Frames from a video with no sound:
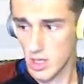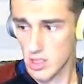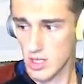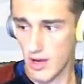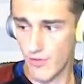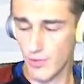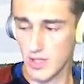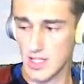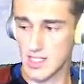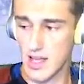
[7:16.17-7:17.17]
So yeah,
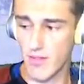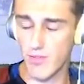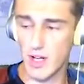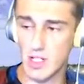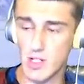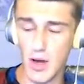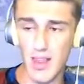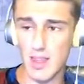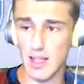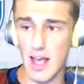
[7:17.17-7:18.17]
15,750. So
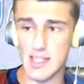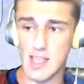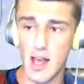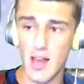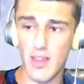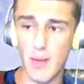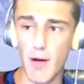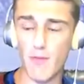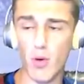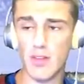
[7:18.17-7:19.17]
anything less than
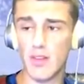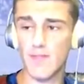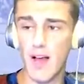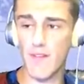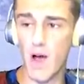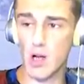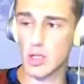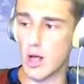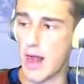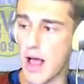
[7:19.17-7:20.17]
about 14,500
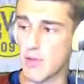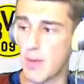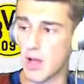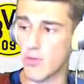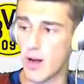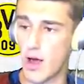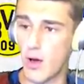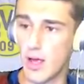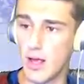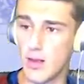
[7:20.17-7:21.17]
on Xbox right now
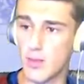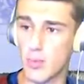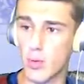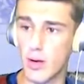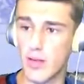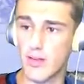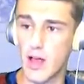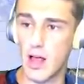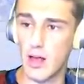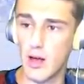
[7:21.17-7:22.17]
is pretty
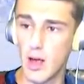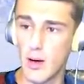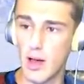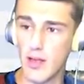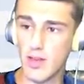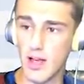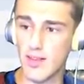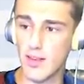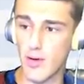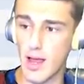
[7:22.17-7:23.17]
solid. But as you guys
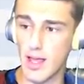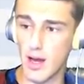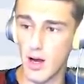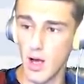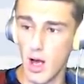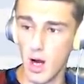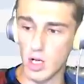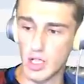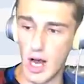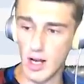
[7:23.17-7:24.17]
see right here, our
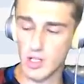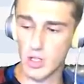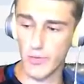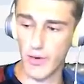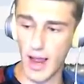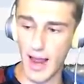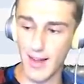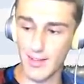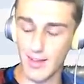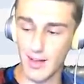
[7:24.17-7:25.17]
Xhaka sold for
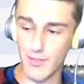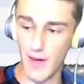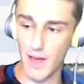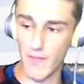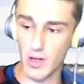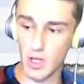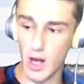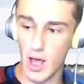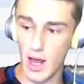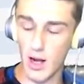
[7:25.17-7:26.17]
18,500
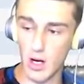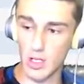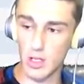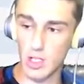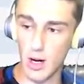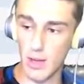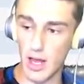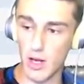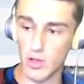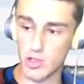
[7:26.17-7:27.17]
and our
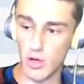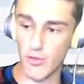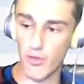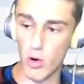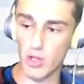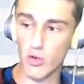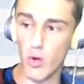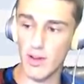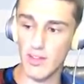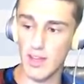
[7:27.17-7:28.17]
Yarmolenko sold for
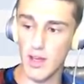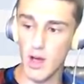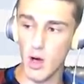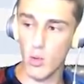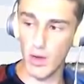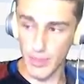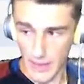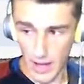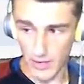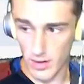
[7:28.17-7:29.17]
20.
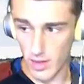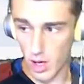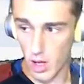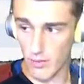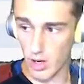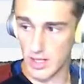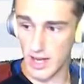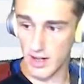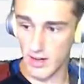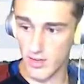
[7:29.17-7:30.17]
1,000, and then all of our
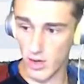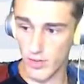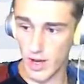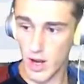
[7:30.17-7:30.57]
Yedlin sold there.